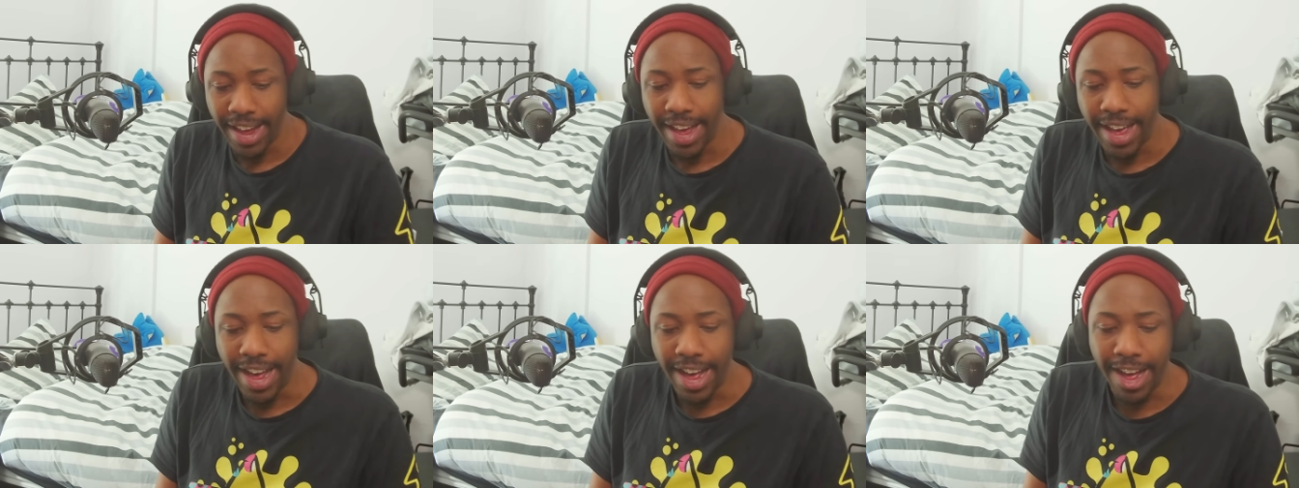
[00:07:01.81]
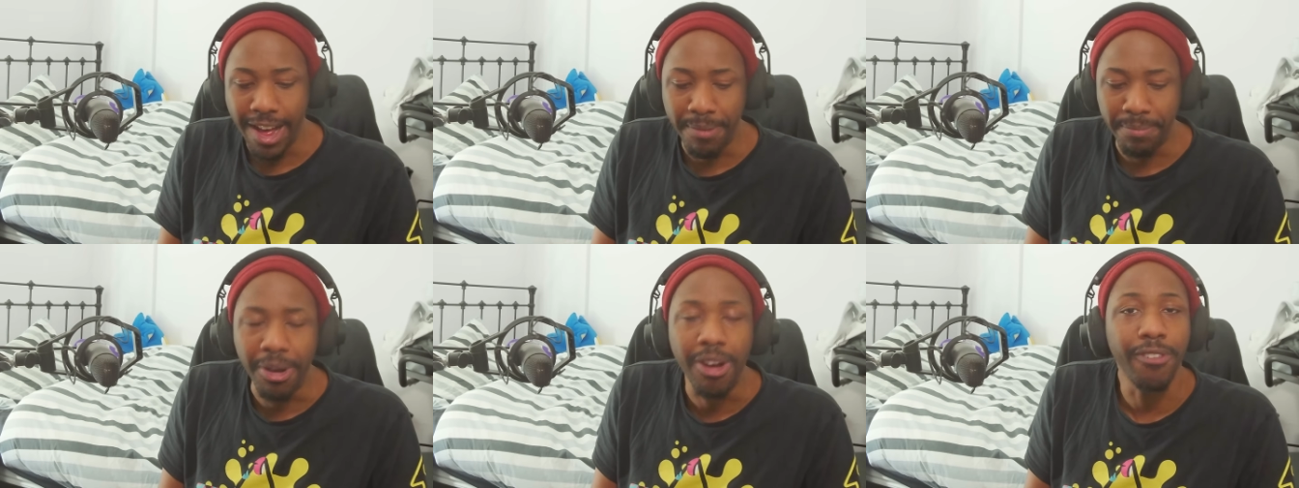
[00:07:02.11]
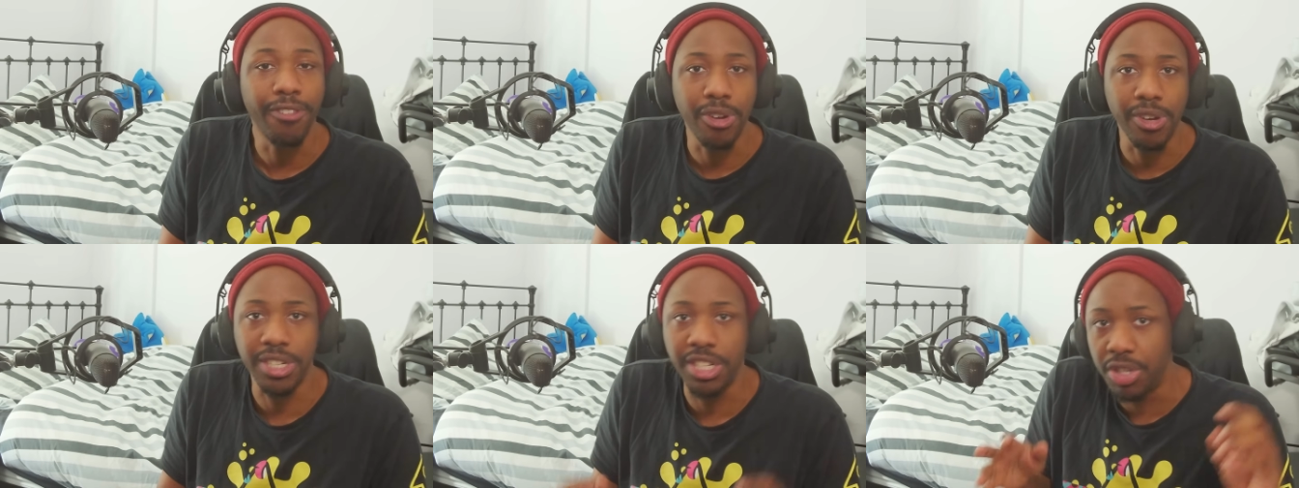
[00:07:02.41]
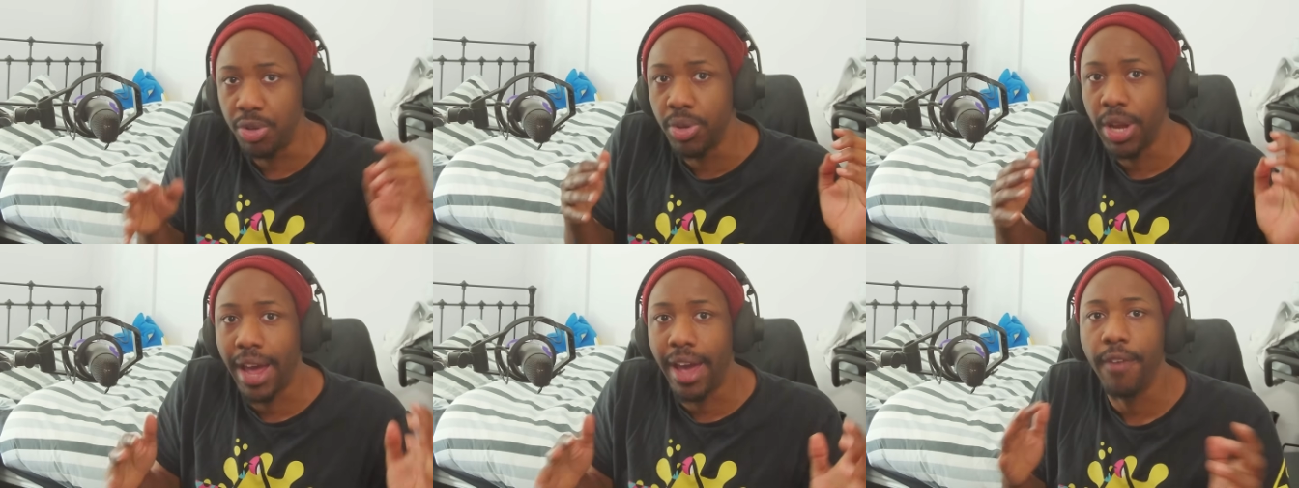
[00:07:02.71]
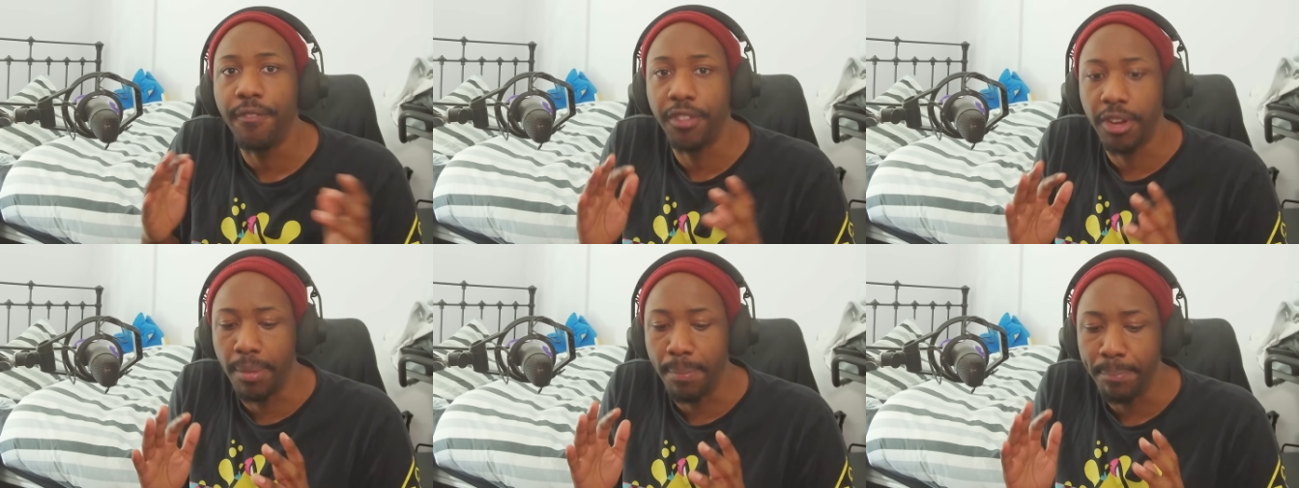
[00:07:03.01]
but of course you'd
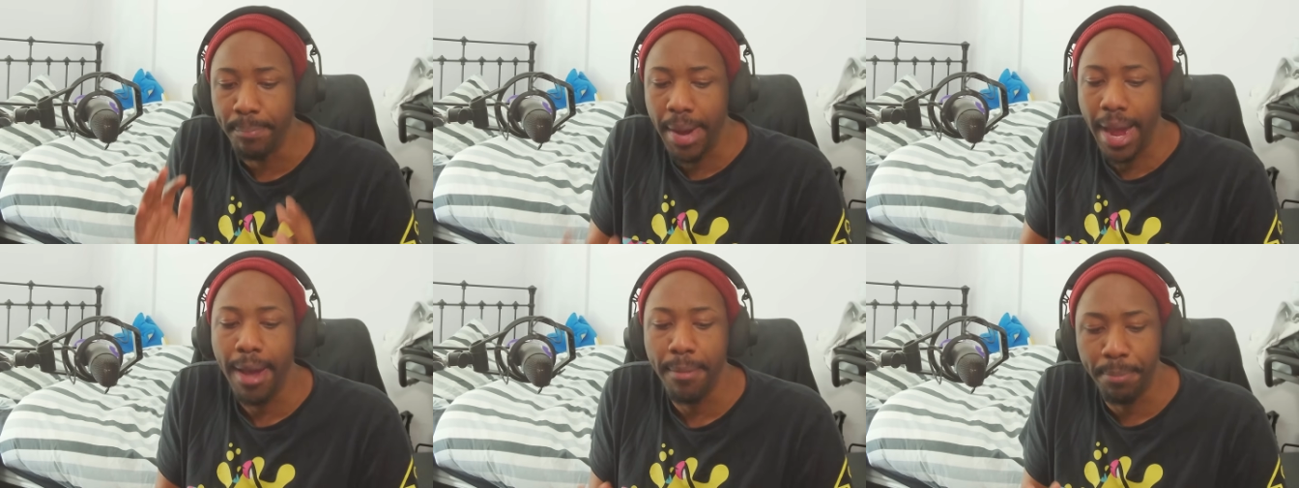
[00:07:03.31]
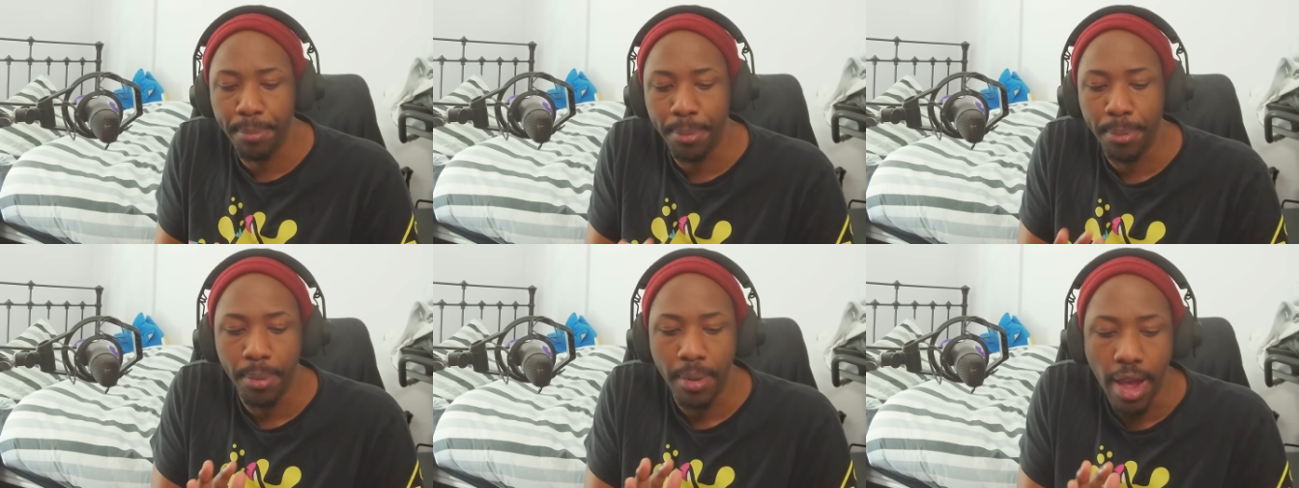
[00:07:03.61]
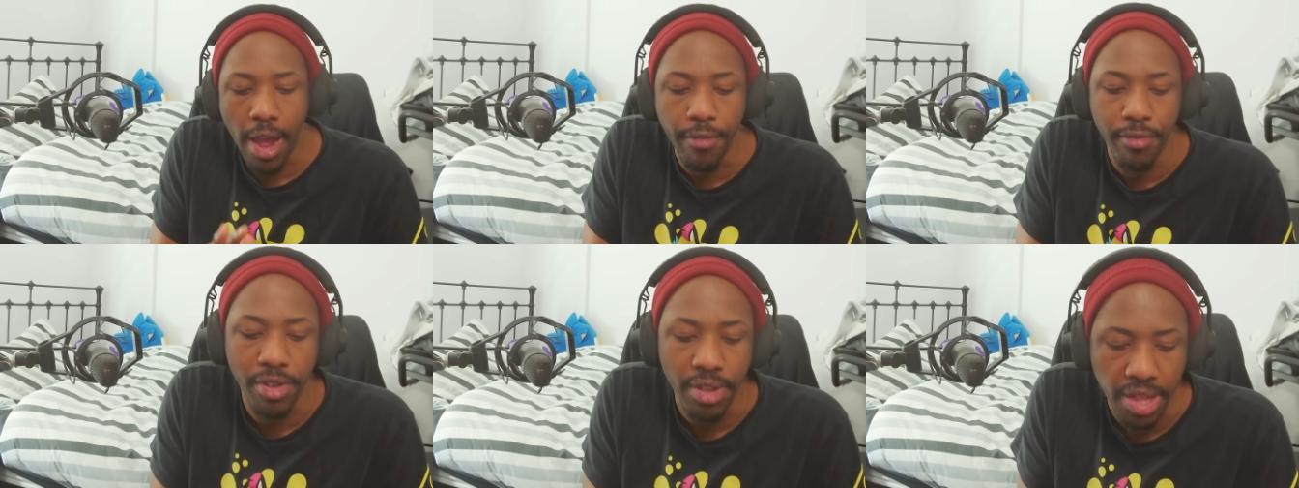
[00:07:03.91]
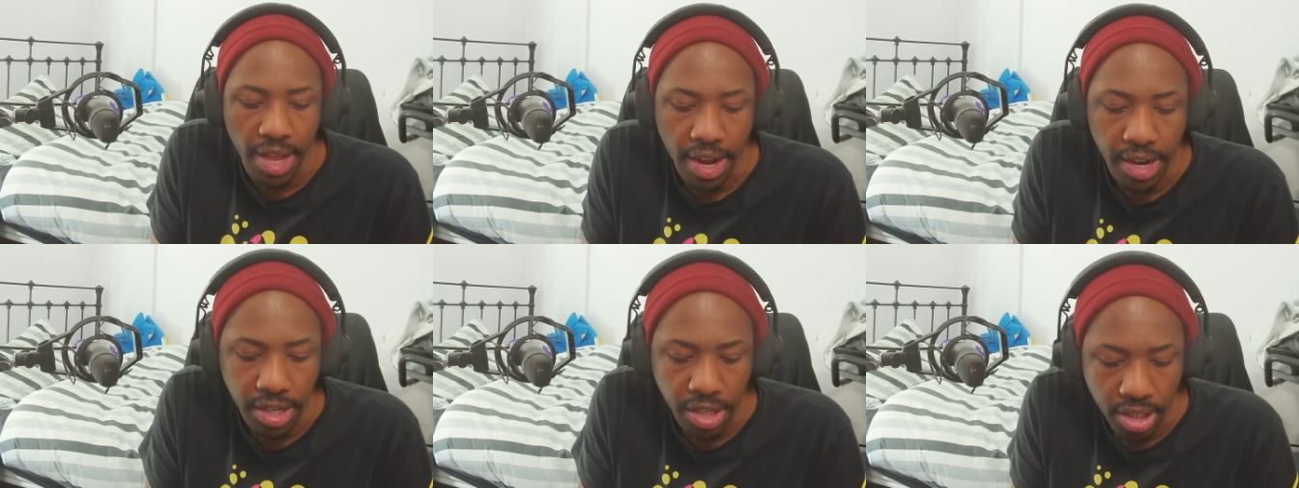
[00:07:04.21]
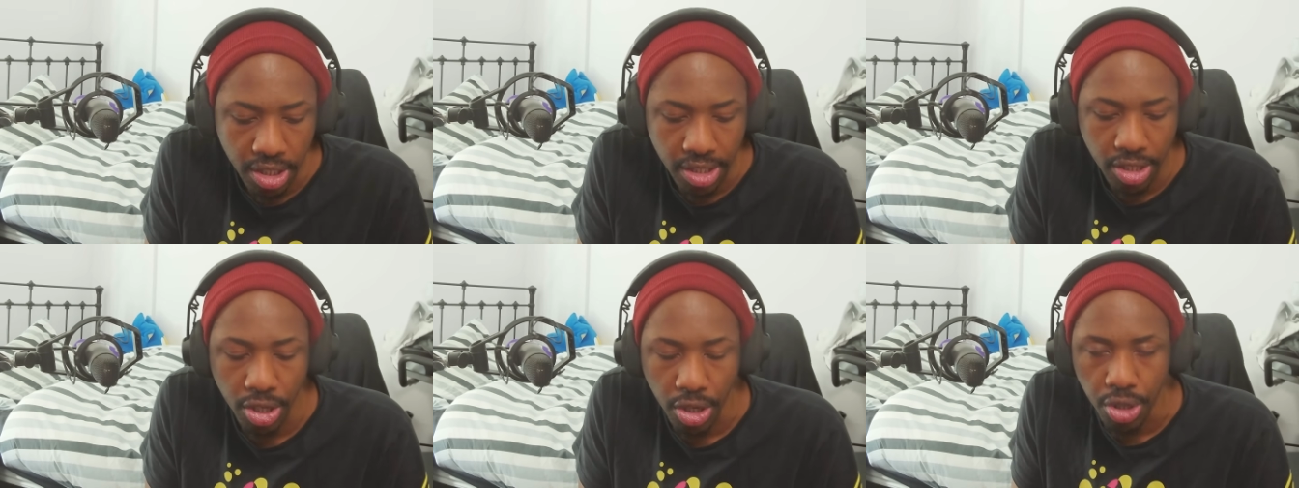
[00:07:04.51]
have to map everything
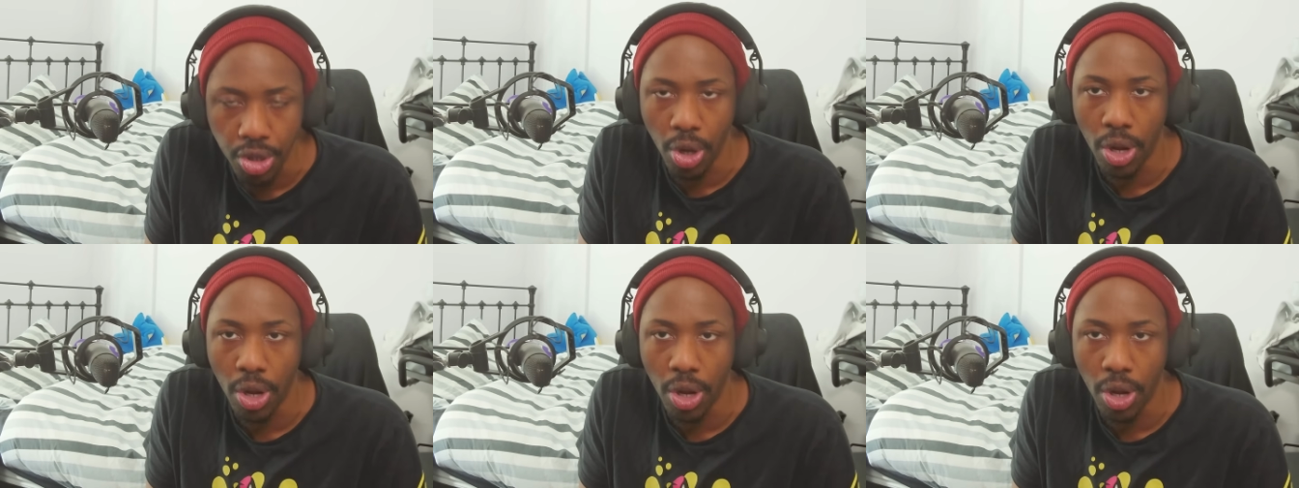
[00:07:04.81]
to your